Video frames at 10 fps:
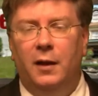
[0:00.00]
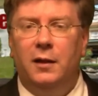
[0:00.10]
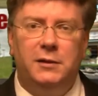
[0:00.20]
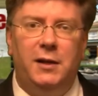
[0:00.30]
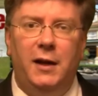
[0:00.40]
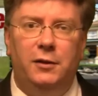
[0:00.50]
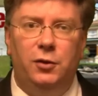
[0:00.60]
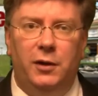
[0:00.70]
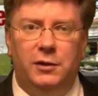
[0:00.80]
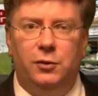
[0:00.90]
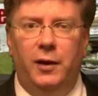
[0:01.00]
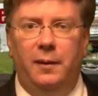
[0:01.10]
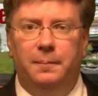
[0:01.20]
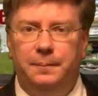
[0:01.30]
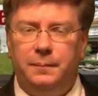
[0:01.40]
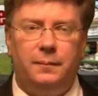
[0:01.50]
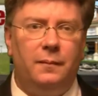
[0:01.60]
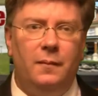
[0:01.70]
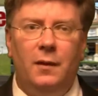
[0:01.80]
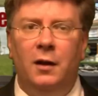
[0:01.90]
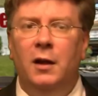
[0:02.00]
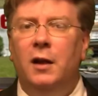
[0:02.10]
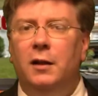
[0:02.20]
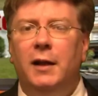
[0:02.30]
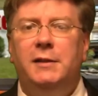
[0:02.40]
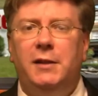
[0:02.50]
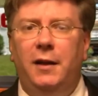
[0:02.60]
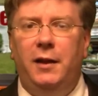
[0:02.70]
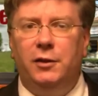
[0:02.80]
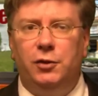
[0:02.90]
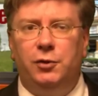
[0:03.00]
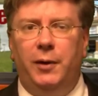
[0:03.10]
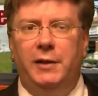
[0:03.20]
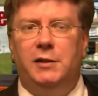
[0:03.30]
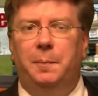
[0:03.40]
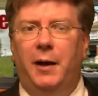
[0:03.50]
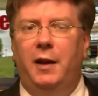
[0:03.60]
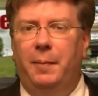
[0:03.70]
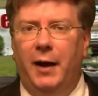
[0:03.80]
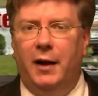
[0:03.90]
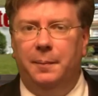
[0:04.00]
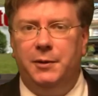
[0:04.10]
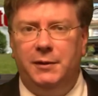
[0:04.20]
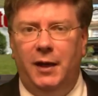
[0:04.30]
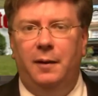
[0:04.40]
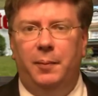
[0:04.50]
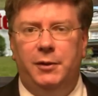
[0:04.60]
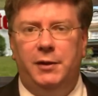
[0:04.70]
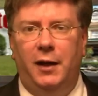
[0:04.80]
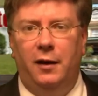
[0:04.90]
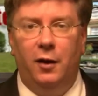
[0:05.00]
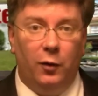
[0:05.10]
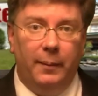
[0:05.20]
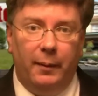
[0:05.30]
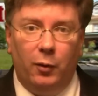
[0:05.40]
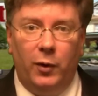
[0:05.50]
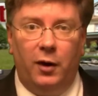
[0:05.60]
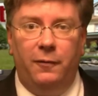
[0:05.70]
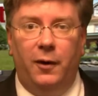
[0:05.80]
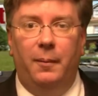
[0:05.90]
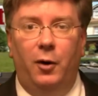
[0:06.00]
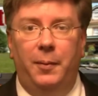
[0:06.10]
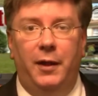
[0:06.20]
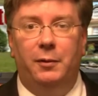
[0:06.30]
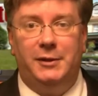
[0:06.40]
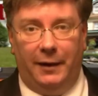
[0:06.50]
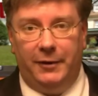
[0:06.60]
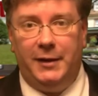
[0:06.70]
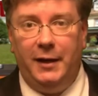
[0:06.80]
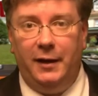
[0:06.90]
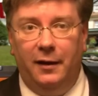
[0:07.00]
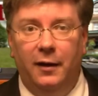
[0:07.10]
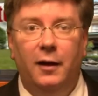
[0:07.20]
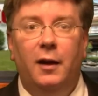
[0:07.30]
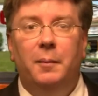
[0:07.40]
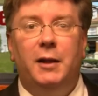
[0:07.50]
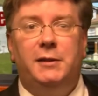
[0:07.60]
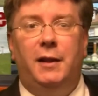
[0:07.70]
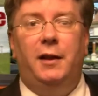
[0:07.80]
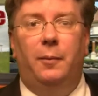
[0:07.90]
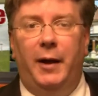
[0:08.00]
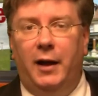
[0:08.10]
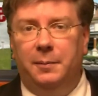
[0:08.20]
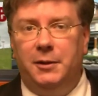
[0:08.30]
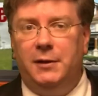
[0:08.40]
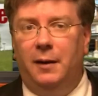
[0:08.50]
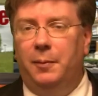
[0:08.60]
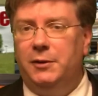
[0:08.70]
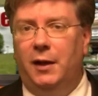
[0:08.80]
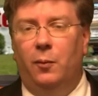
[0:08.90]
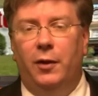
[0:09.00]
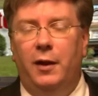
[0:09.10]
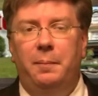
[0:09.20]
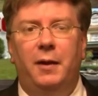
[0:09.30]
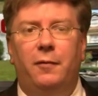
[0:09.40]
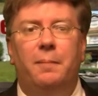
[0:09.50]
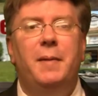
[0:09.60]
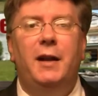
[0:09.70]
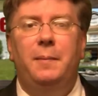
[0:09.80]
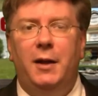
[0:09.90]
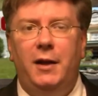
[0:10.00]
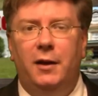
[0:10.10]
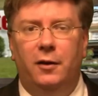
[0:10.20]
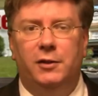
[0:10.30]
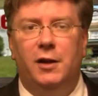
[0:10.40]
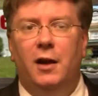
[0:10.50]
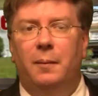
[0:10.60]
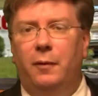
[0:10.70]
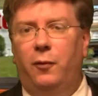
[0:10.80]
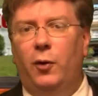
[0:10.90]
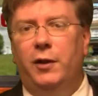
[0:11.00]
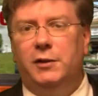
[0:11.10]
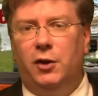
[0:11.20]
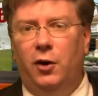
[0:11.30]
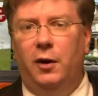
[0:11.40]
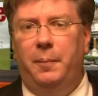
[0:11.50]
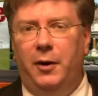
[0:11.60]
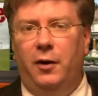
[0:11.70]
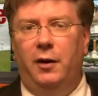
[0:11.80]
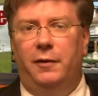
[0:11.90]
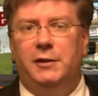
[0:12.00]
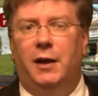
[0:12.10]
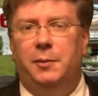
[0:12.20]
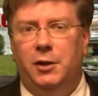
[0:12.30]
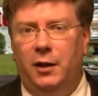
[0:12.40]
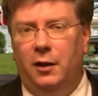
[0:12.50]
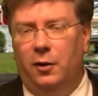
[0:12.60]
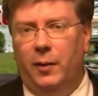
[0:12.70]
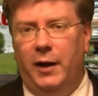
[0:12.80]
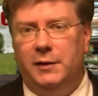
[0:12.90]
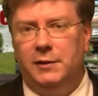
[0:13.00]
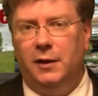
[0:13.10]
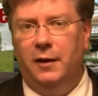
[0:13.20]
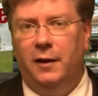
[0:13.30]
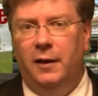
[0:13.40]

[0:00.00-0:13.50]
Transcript: Let's take it to an extreme. Let's say the interest rates spike back up to 10%. Remember when our firm opened, they were 17. But let's say they go back up to 10% where they've been for many, many years before this current period of exceptionally low rates.